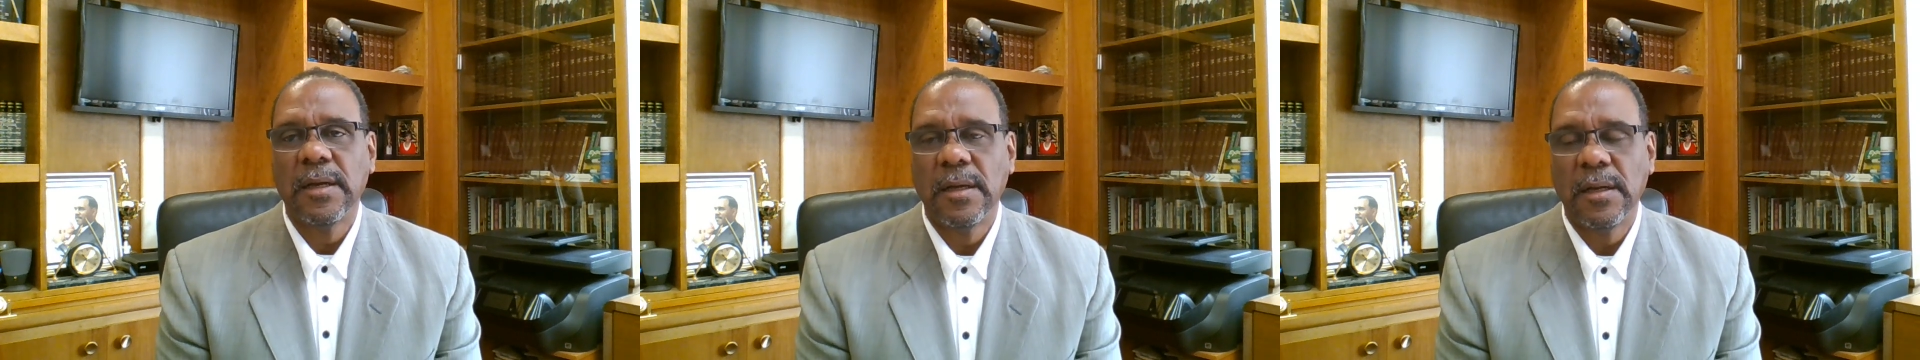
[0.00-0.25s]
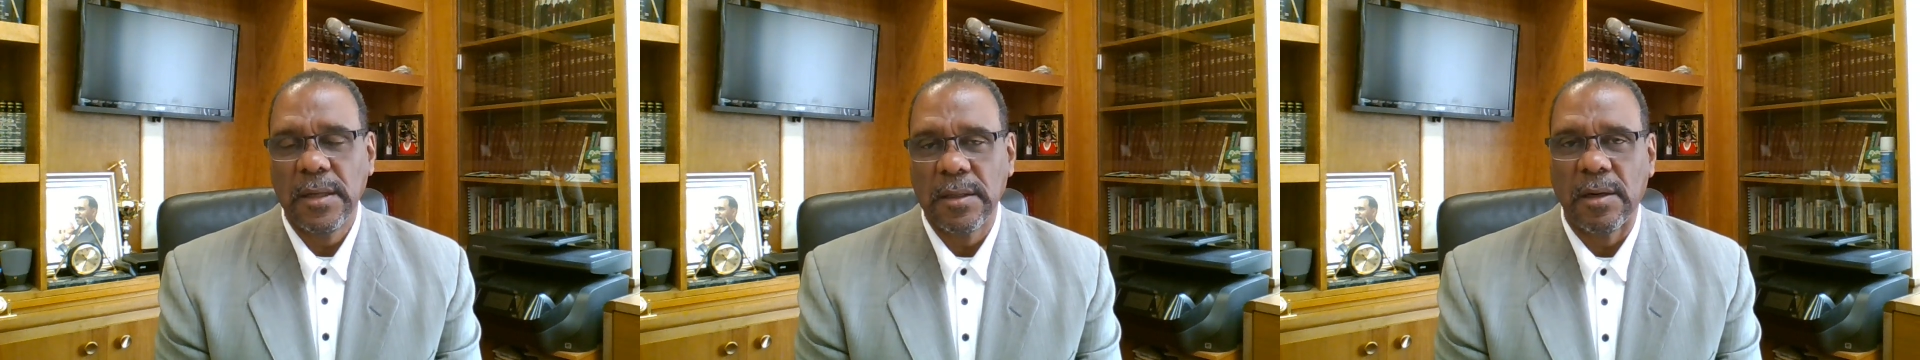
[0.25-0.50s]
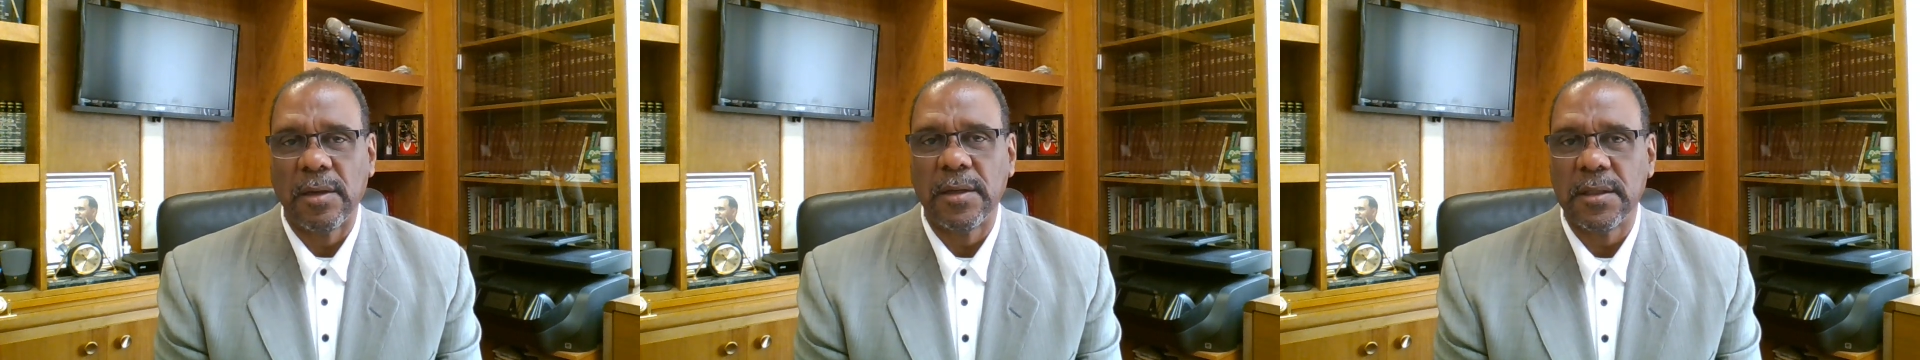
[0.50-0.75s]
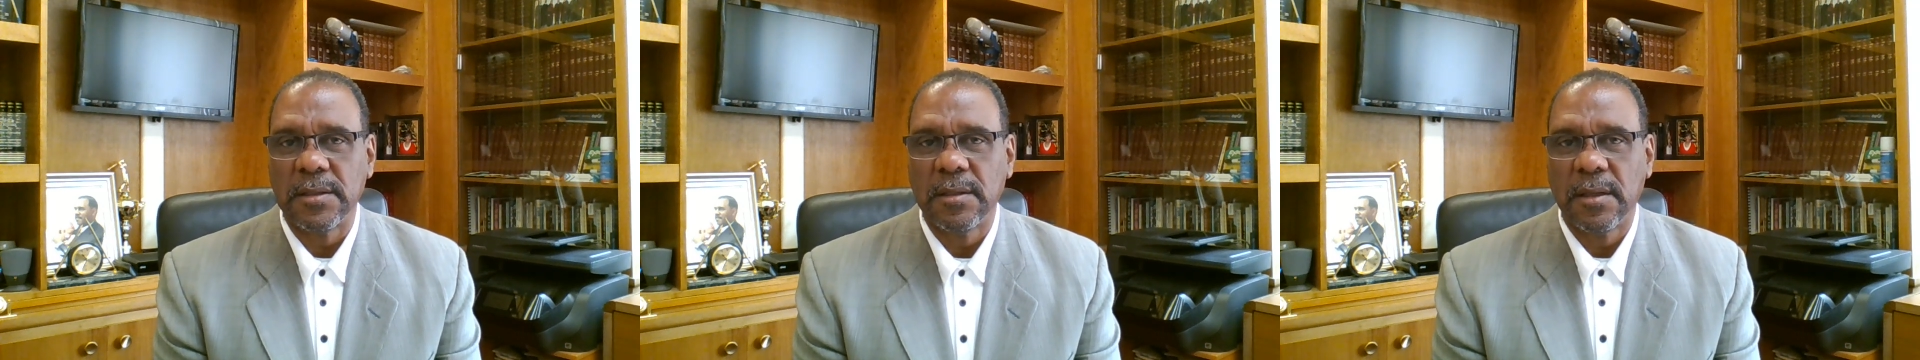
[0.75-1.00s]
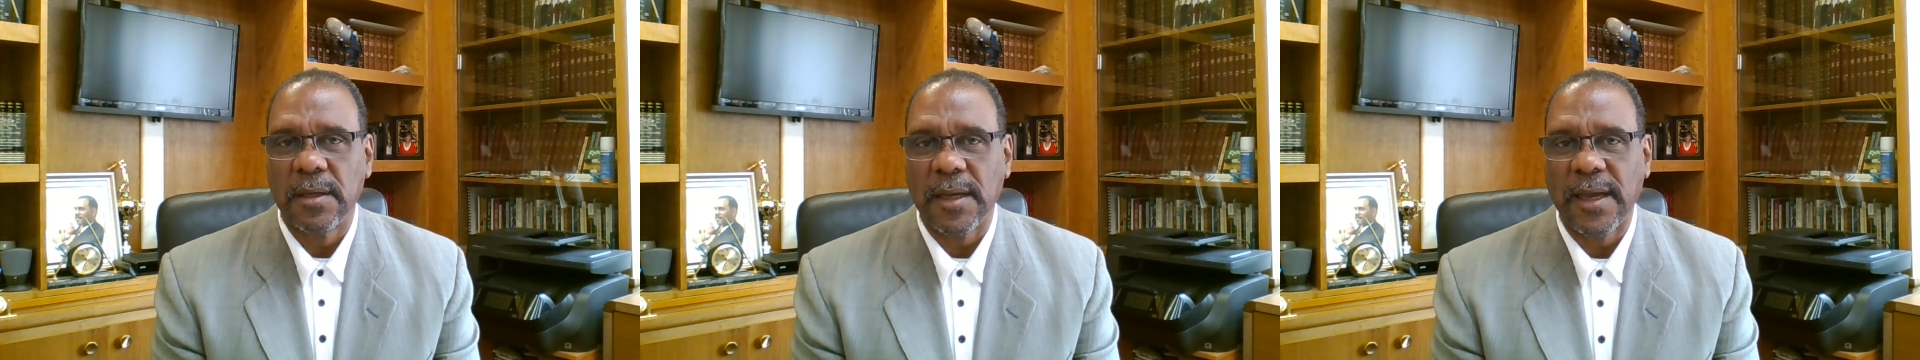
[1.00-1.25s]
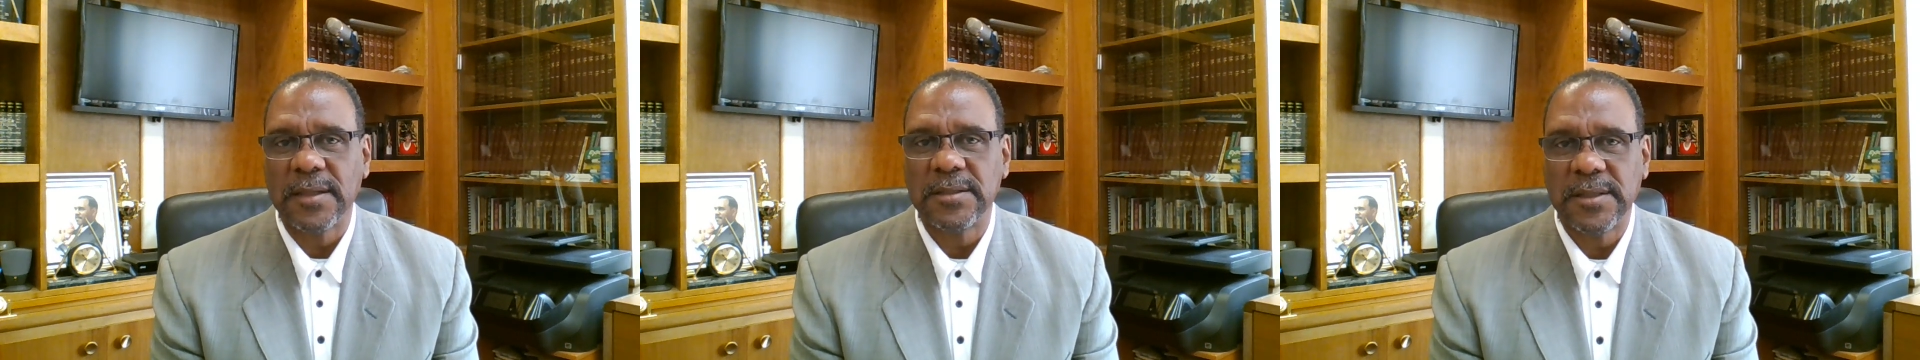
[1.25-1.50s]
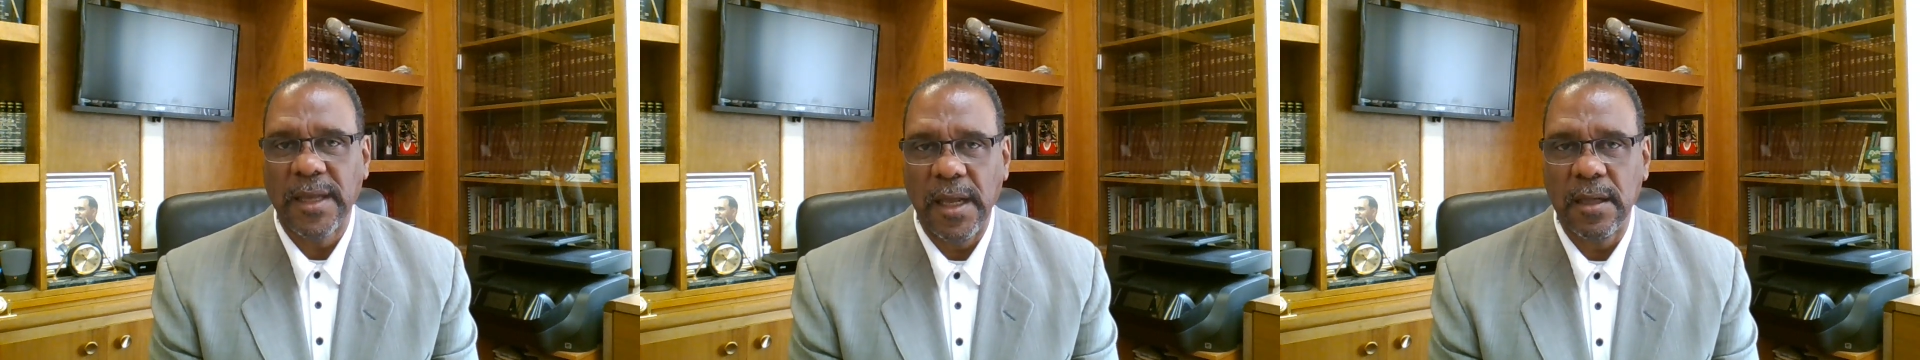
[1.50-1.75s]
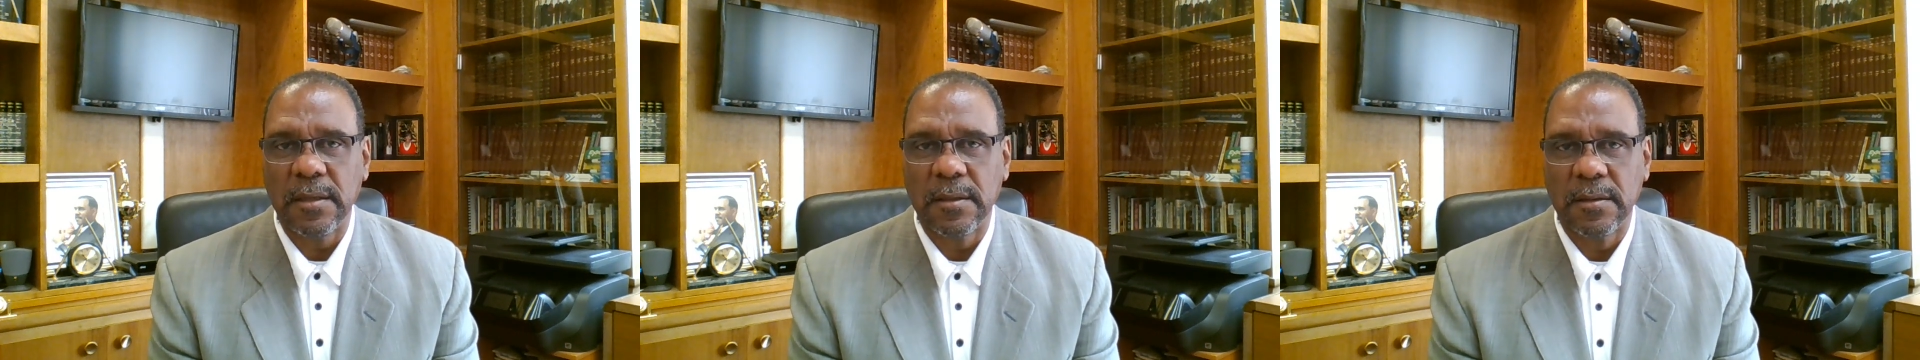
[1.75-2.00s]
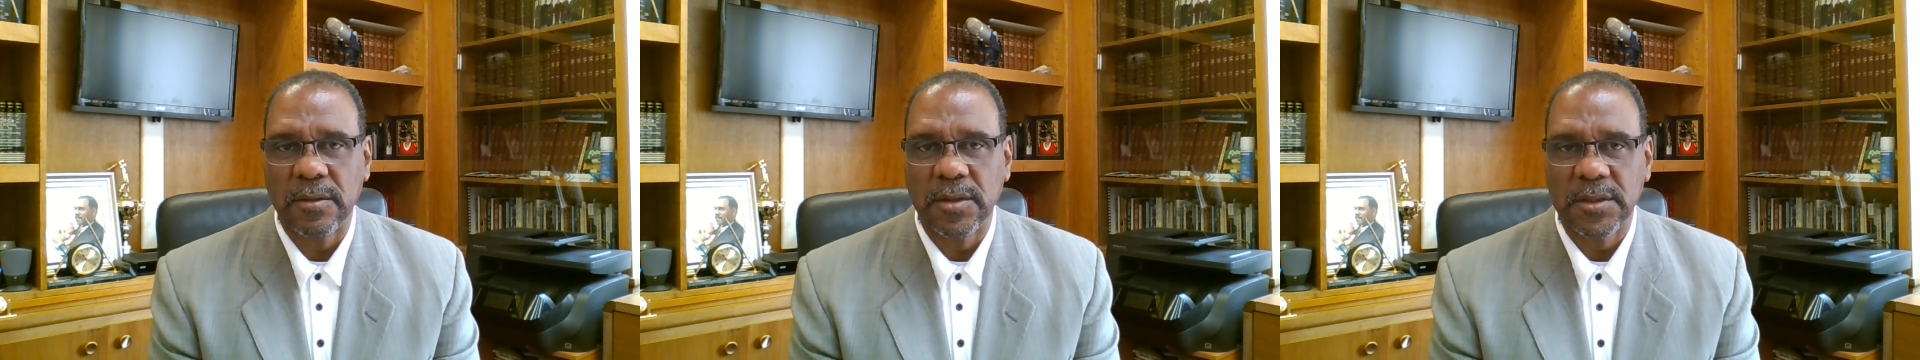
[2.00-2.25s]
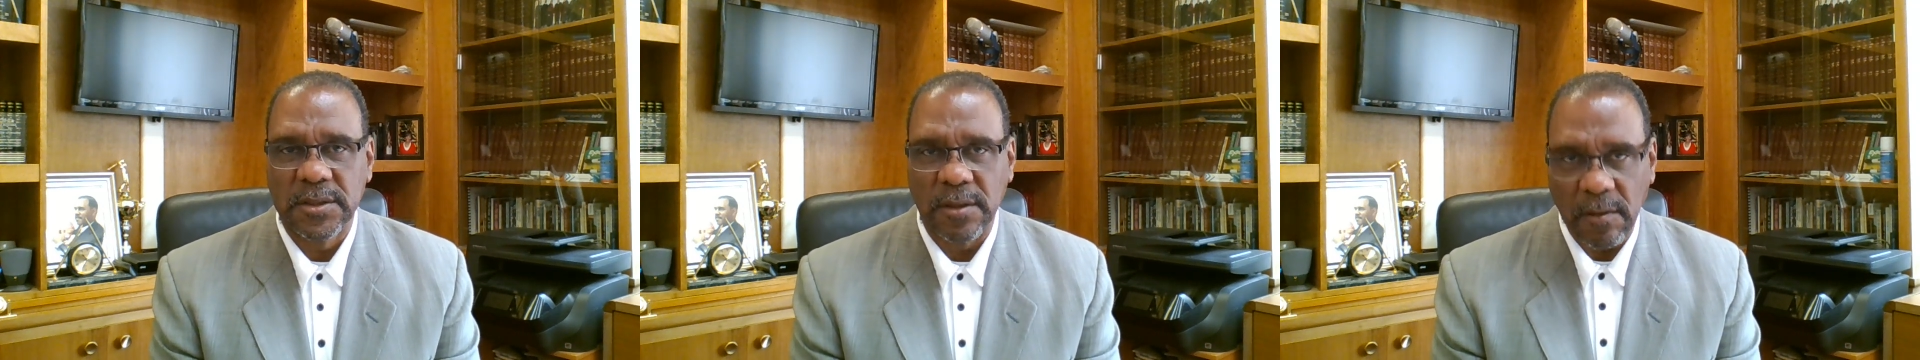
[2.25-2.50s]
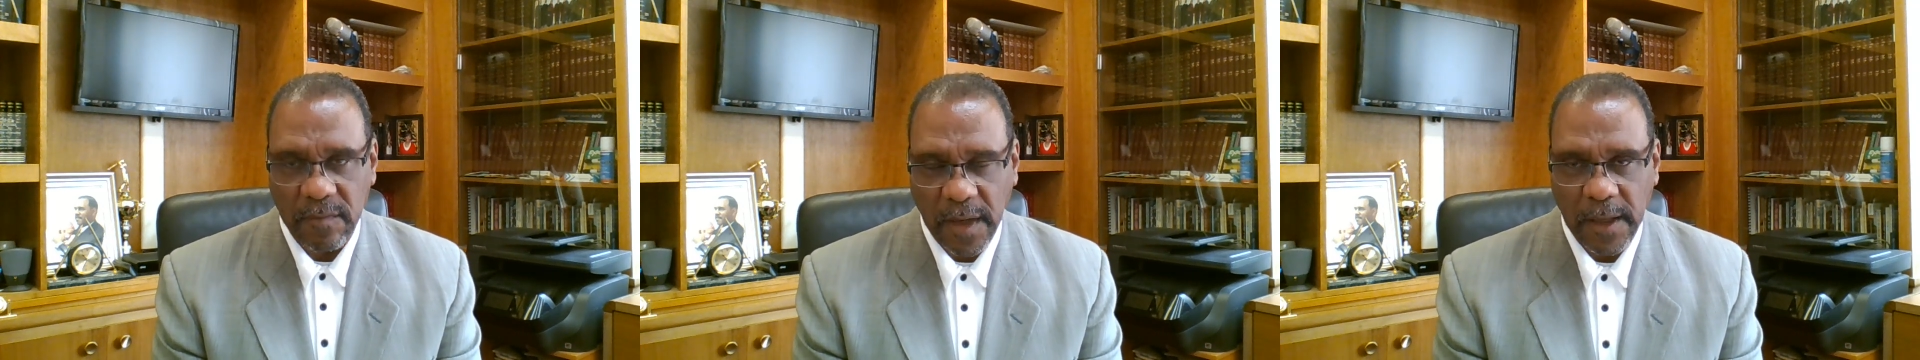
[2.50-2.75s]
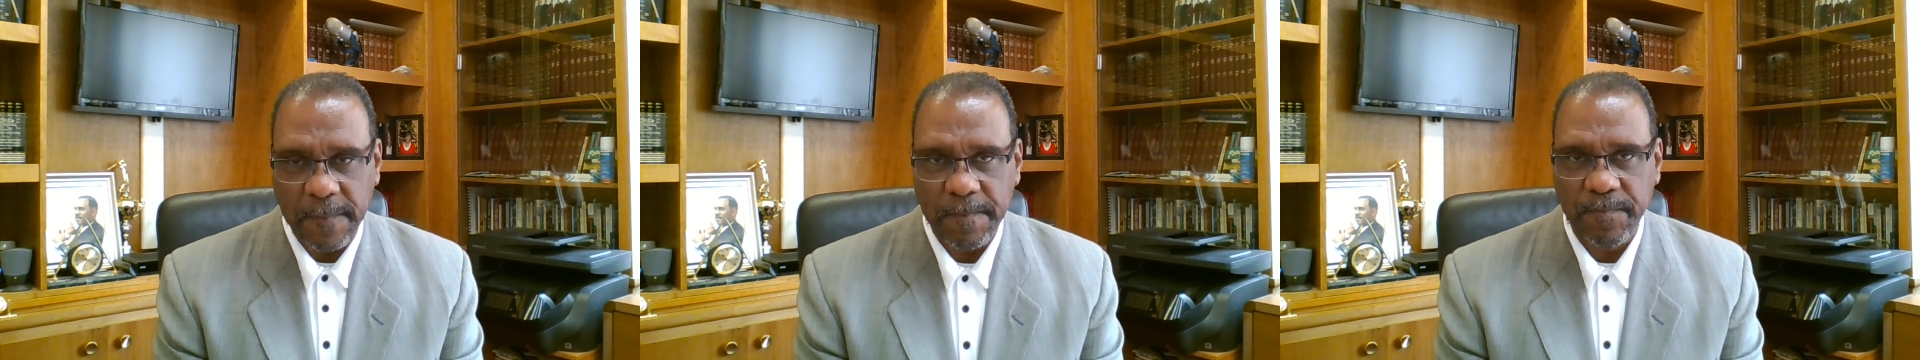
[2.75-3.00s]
click on it and take the survey.